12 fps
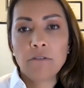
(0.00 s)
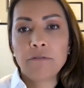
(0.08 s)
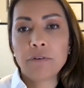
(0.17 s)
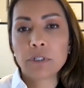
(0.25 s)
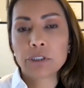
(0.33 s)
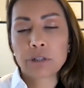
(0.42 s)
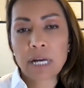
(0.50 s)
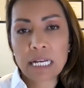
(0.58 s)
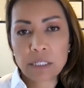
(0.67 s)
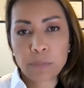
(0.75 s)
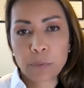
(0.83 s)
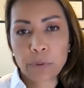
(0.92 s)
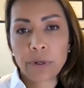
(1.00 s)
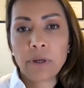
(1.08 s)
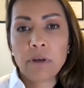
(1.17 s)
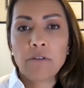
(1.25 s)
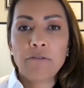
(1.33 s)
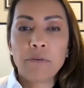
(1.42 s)
for transport,
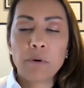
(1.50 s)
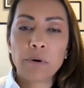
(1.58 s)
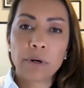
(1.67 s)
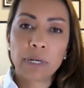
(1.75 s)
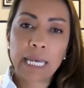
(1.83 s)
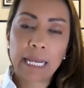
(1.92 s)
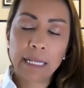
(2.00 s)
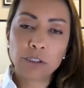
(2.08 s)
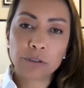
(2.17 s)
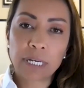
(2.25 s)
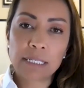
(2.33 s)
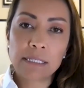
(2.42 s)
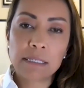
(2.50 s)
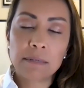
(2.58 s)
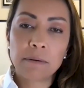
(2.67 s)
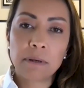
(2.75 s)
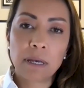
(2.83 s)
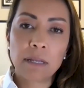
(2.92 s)
for getting dressed,
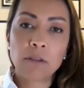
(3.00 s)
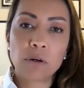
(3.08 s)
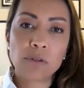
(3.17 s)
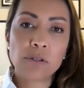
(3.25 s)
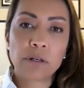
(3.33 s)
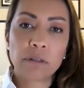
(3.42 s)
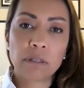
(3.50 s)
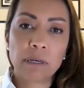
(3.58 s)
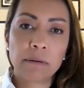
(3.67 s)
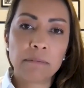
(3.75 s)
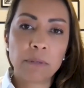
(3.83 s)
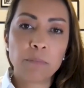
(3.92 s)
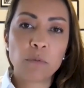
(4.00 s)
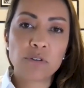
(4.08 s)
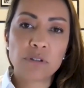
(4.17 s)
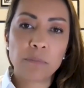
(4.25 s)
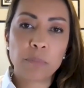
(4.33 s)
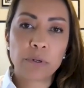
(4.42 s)
those are the
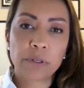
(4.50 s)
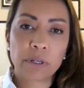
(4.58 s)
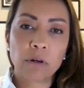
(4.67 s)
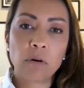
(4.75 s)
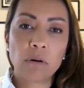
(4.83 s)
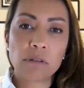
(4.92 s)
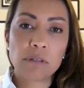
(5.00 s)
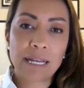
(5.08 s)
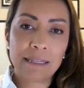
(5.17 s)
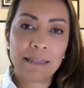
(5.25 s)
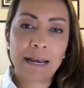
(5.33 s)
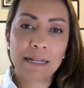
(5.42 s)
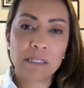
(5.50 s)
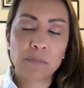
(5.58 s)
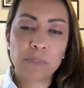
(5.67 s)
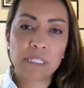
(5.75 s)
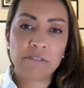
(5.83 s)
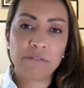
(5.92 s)
most important goals at that
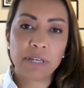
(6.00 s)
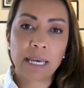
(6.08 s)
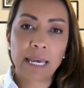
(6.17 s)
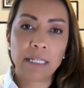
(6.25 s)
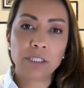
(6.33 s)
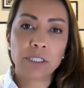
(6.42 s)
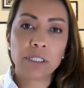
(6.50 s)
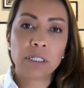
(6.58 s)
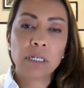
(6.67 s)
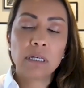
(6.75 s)
specific age.